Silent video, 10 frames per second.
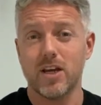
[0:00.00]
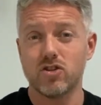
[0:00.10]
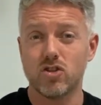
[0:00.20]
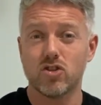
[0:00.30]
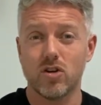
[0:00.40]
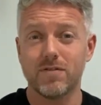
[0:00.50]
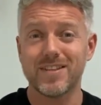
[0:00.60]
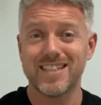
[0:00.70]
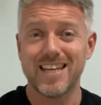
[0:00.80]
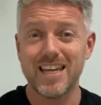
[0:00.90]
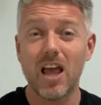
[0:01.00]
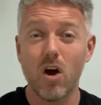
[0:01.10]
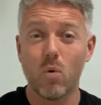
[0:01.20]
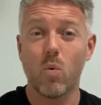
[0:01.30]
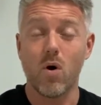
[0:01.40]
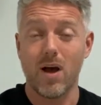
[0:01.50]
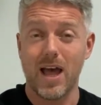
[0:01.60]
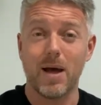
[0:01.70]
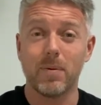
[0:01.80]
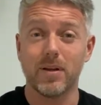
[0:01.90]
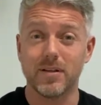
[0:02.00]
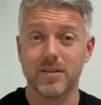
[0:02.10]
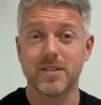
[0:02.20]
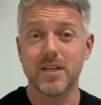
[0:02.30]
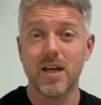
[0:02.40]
Just sort of see what happens.